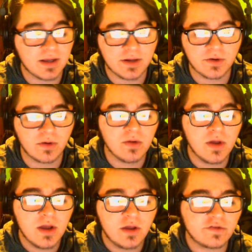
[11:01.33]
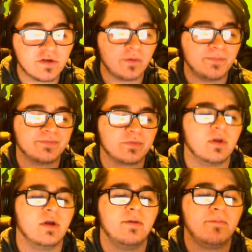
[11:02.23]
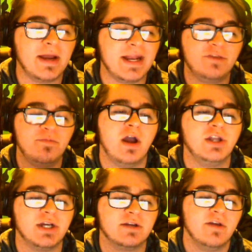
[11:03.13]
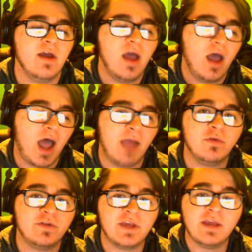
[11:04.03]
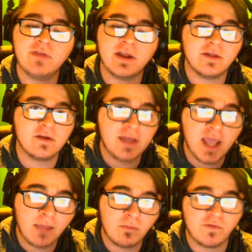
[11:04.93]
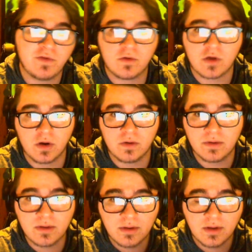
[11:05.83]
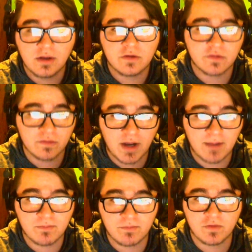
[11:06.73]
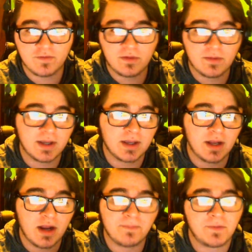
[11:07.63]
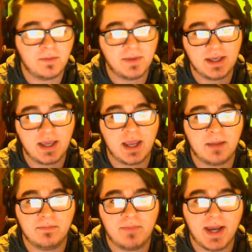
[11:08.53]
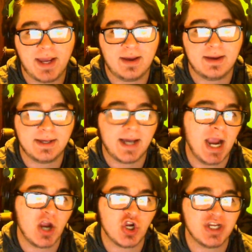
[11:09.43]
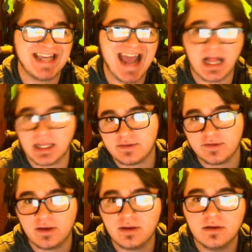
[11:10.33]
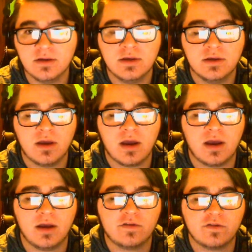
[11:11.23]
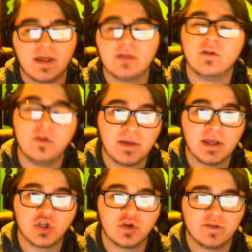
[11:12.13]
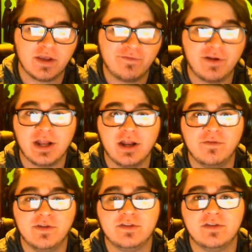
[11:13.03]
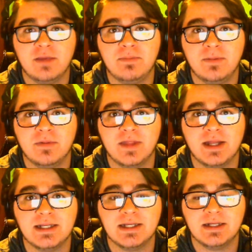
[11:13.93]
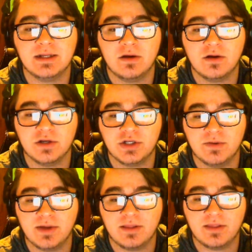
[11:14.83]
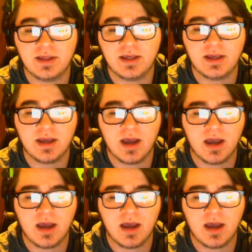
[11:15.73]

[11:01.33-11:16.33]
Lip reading: I don't know. So, my next projects. I received another game review code, so I'm reviewing an upcoming game by Iron Galaxy. So that's going to be interesting. Funny enough, it's the same people that are doing the